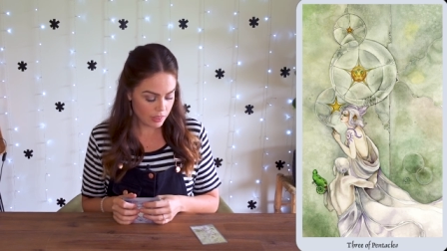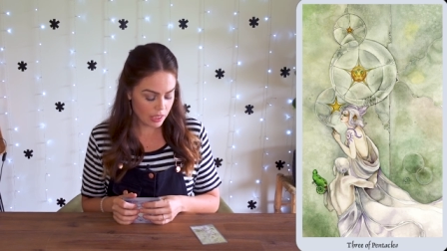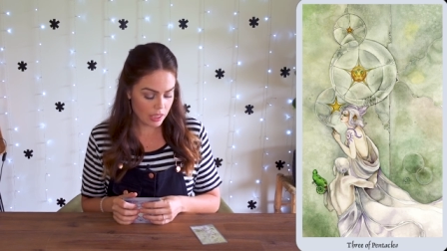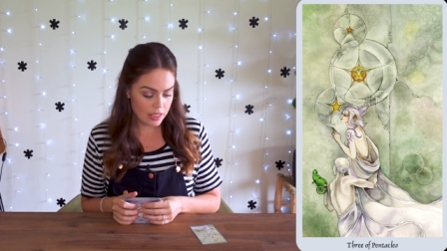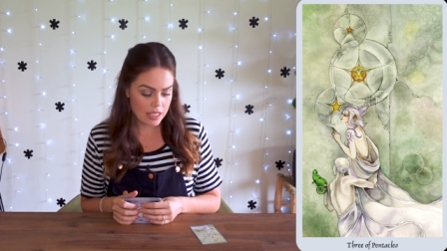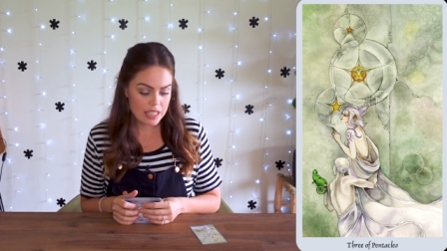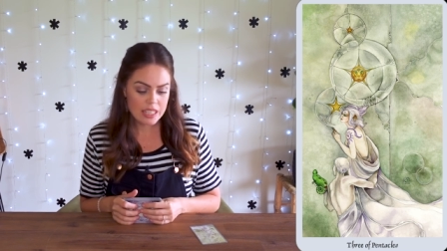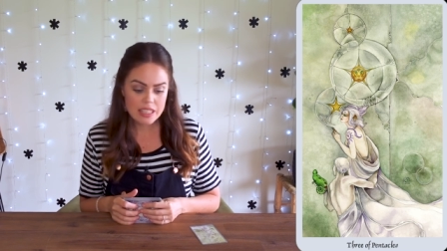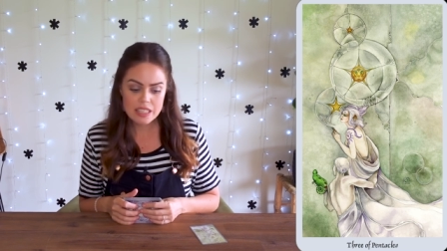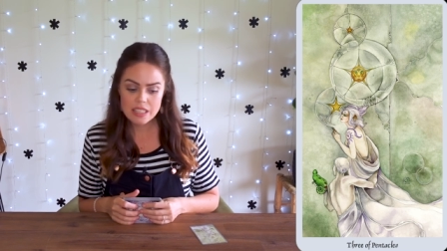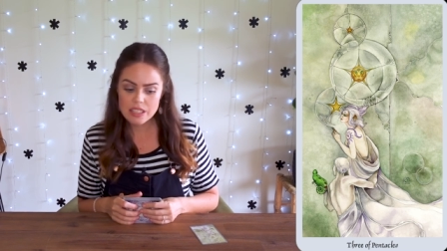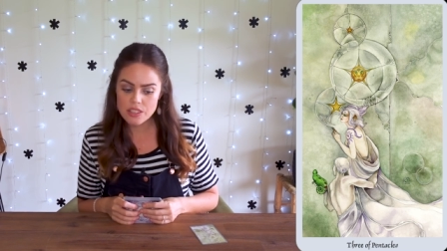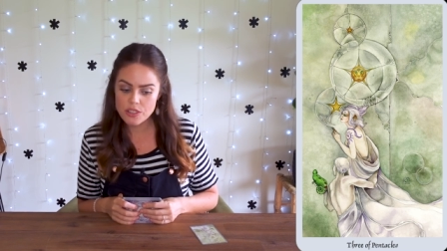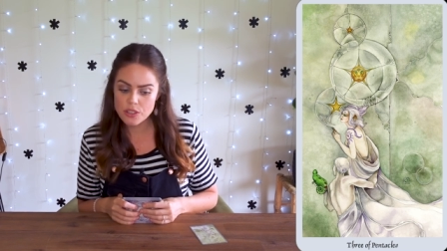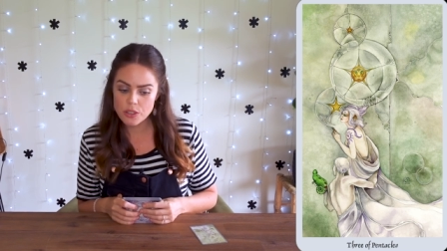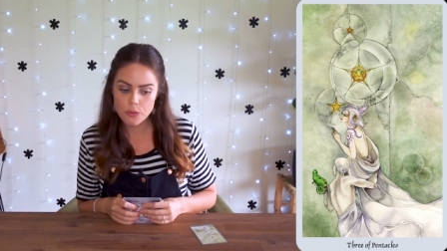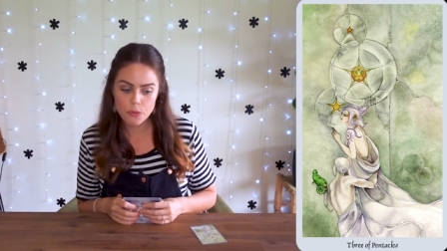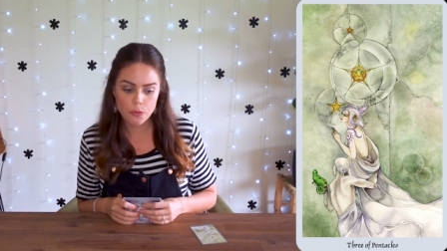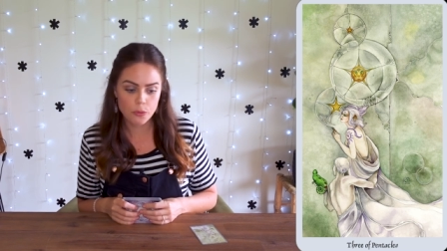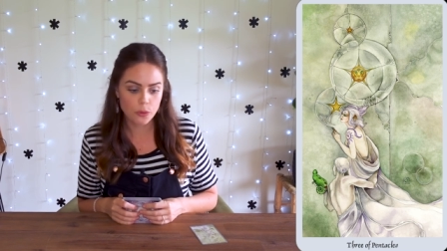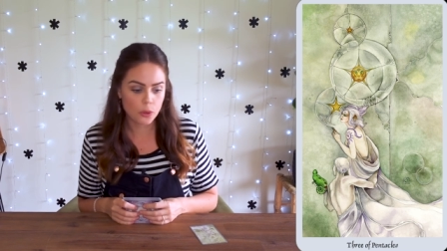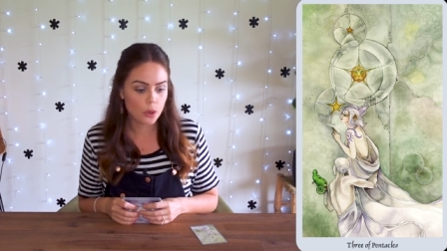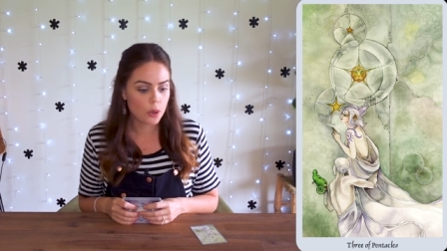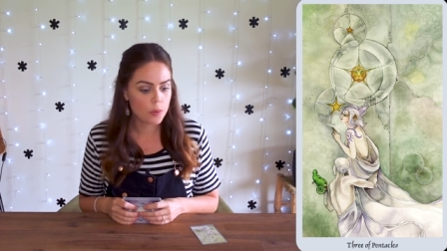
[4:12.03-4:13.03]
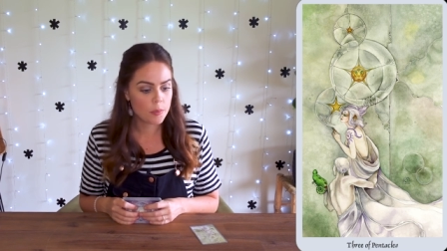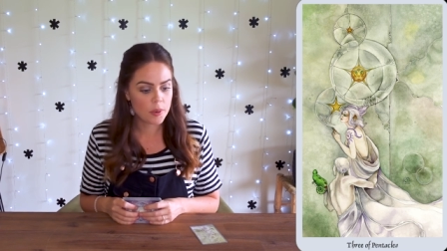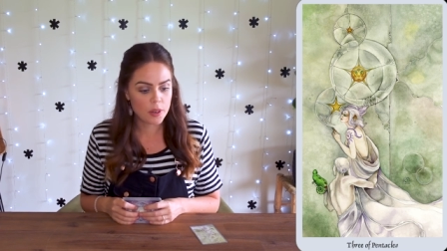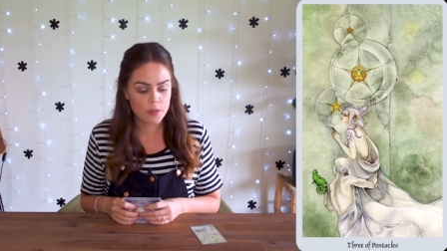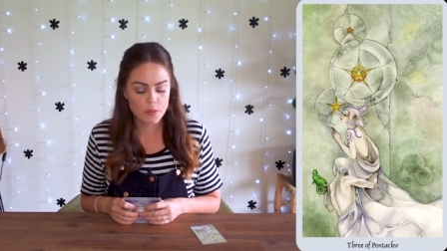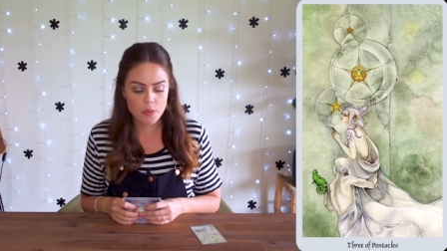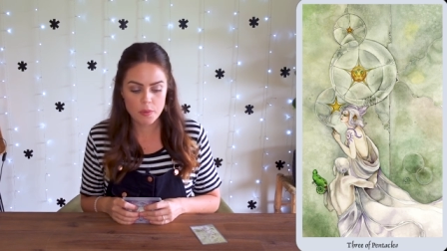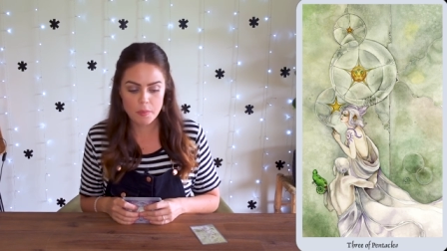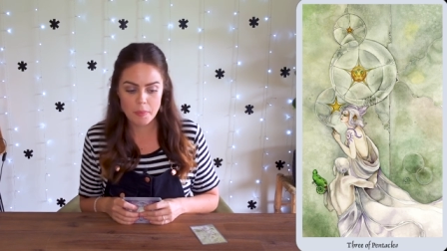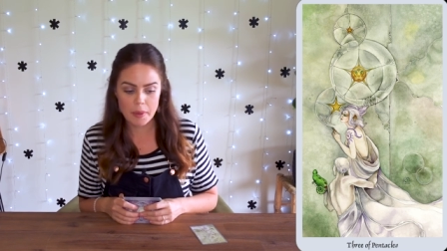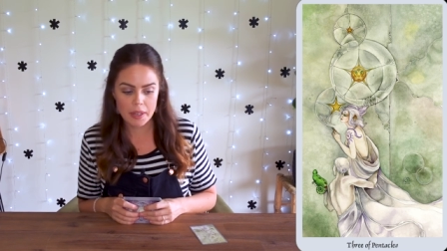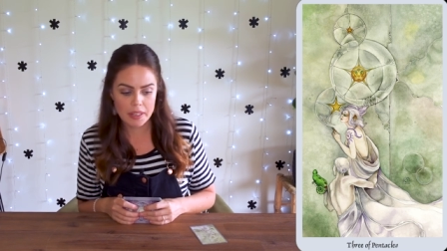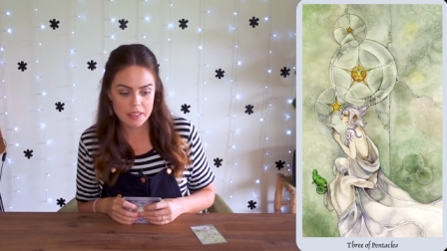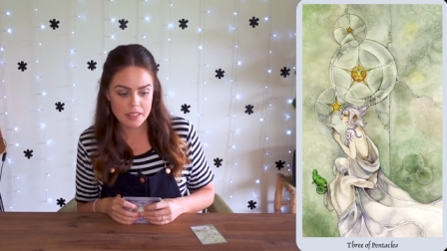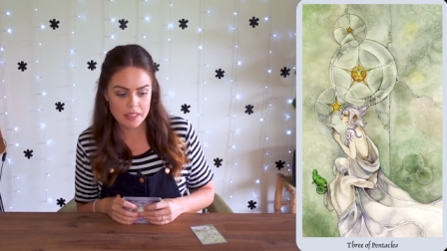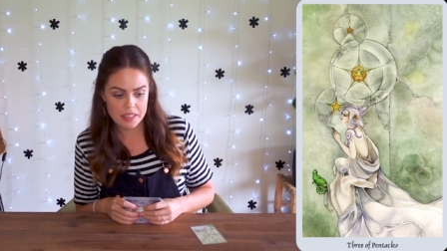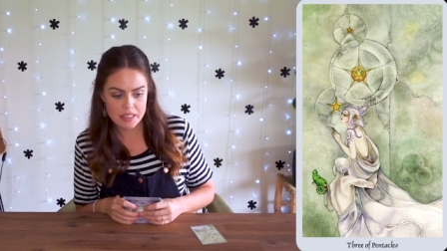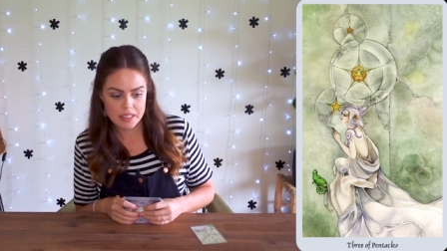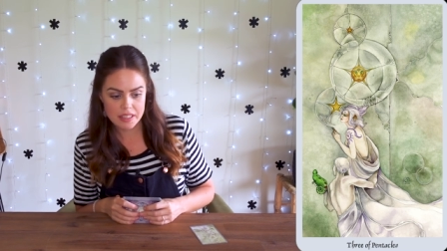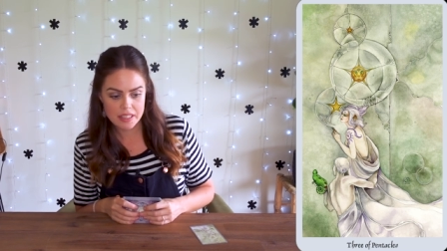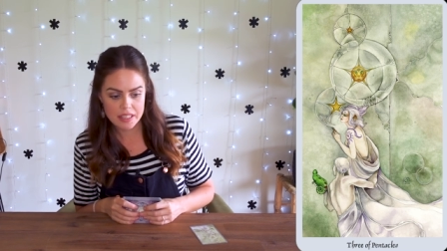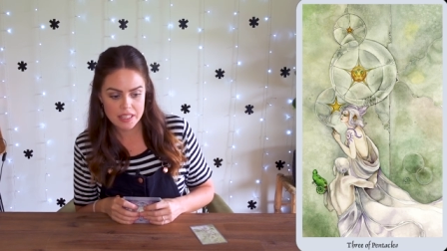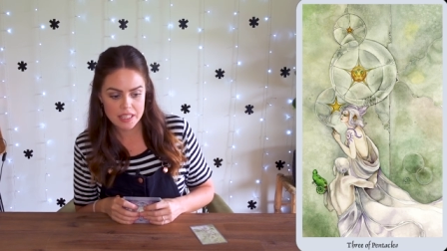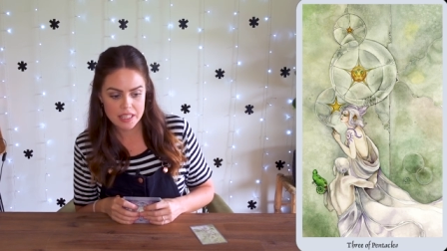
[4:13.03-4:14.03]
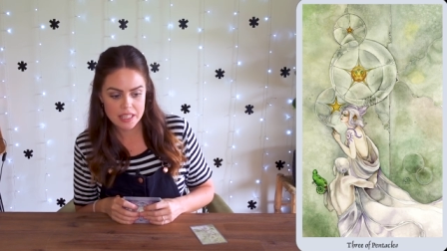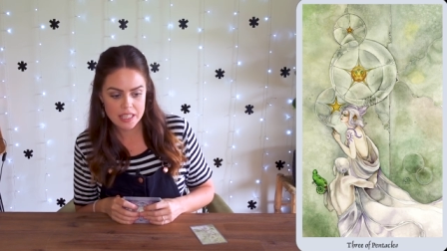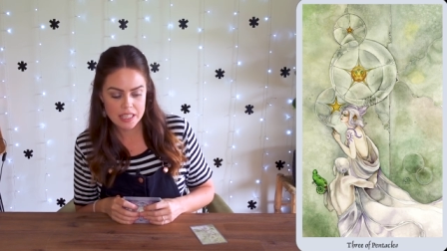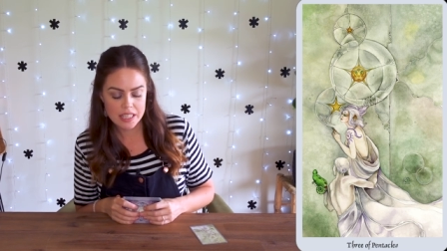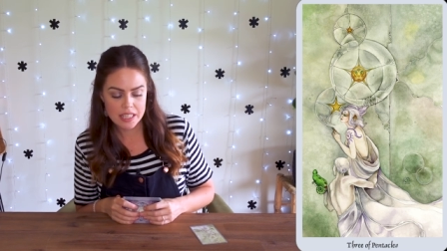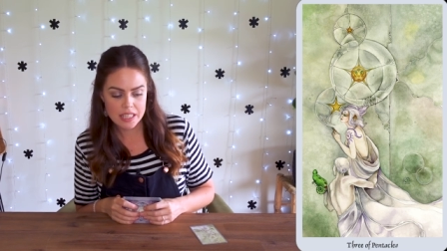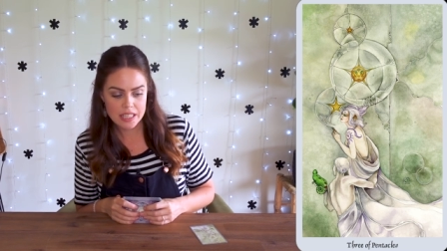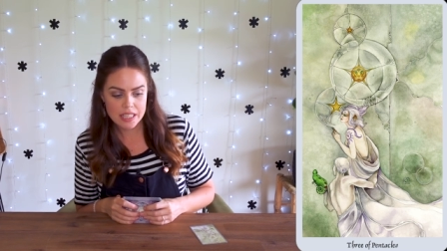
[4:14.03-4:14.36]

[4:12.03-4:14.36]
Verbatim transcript: This is a new form of abundance.